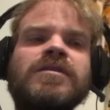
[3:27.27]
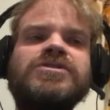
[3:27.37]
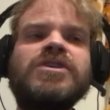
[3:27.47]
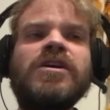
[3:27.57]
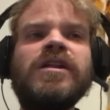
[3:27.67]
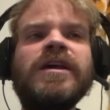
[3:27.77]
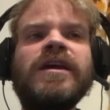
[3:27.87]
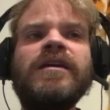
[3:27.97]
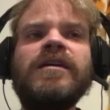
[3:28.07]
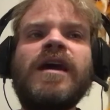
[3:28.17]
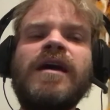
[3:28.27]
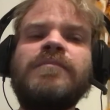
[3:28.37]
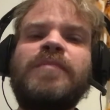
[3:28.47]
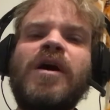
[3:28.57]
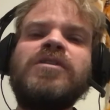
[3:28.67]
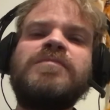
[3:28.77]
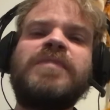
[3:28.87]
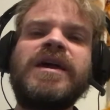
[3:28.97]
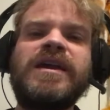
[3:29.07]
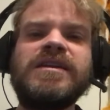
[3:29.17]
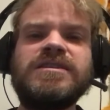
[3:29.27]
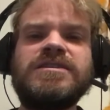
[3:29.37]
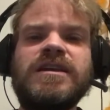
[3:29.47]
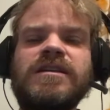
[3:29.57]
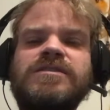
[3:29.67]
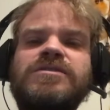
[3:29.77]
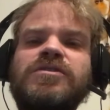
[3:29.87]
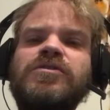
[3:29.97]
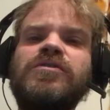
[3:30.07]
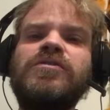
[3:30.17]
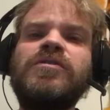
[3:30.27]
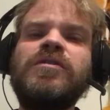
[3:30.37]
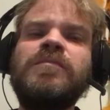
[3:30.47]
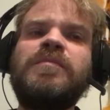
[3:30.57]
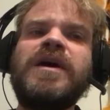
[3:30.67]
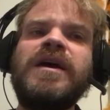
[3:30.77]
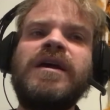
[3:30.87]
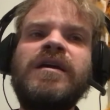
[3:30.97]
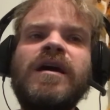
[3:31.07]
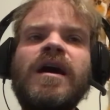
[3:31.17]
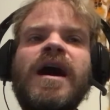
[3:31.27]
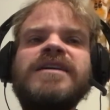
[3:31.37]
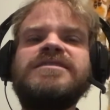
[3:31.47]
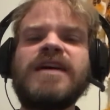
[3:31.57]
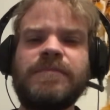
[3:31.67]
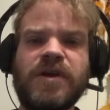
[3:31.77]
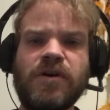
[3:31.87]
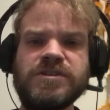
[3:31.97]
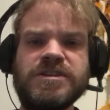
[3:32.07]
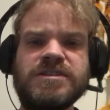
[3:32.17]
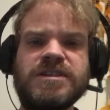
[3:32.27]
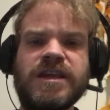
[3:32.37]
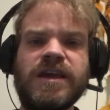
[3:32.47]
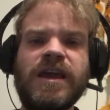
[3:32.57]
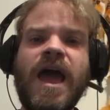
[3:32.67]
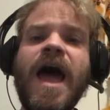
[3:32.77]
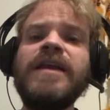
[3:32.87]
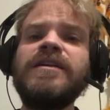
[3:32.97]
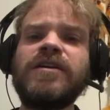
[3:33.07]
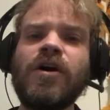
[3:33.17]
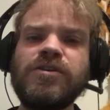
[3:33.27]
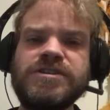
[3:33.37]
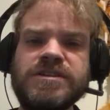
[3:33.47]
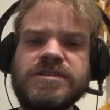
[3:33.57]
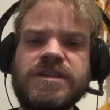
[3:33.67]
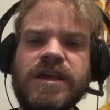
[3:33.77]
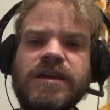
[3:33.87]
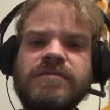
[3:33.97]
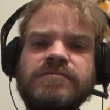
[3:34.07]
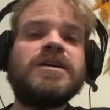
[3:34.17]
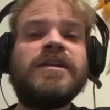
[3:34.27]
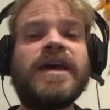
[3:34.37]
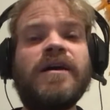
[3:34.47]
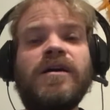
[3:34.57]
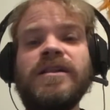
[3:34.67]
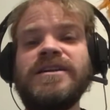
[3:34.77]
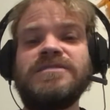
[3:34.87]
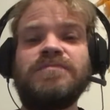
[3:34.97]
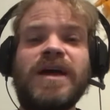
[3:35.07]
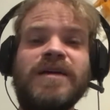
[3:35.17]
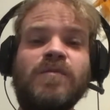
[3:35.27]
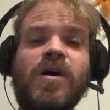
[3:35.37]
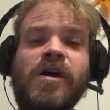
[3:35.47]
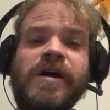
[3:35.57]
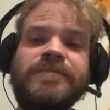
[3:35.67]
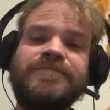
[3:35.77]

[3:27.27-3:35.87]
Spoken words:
journaling can both be considered to be a subconscious thing and a conscious thing. So now I'll explain why.